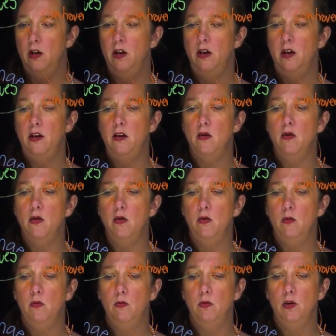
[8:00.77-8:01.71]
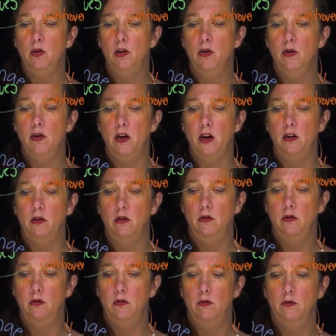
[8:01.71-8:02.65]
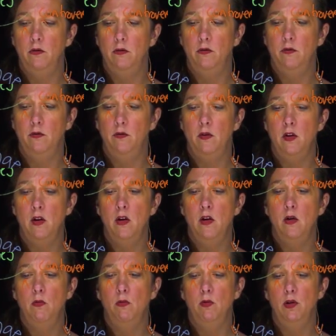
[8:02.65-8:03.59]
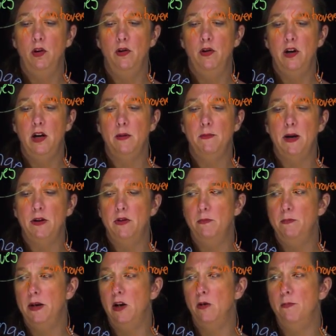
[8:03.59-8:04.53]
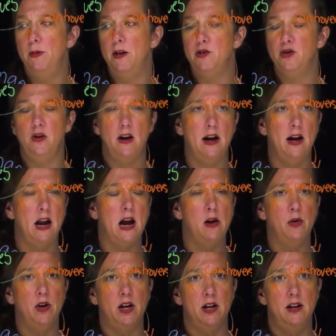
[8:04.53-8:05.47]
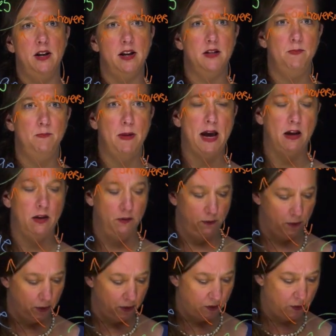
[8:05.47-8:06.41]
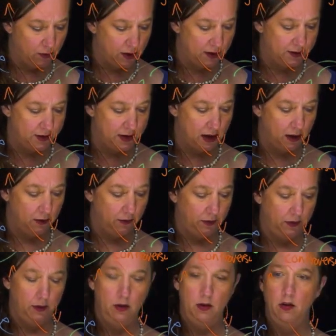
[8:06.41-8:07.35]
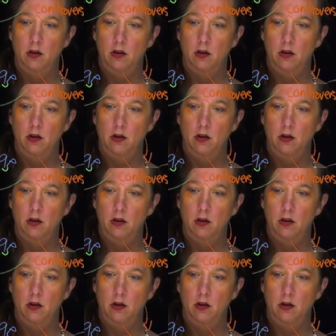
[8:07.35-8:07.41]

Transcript: Here, we're learning. We're learning about the bigger picture and how it connects back and forth to ourselves.